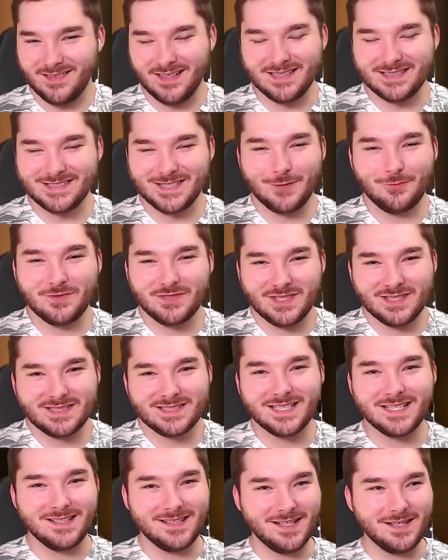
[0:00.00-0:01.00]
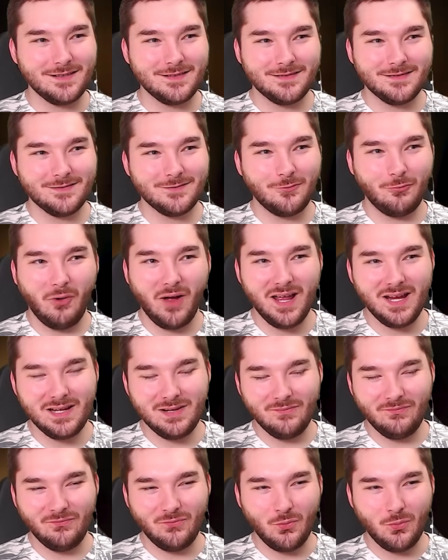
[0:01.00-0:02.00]
Is someone just sitting there
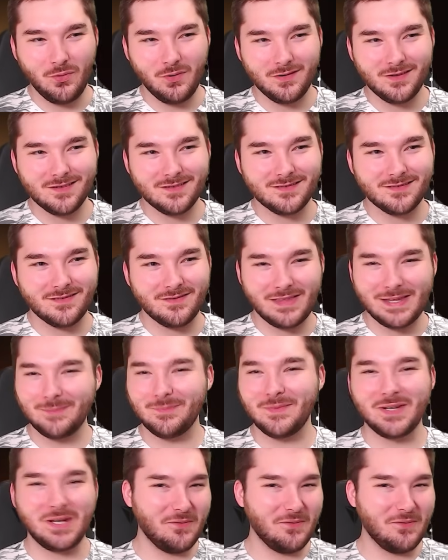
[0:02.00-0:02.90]
waiting for them to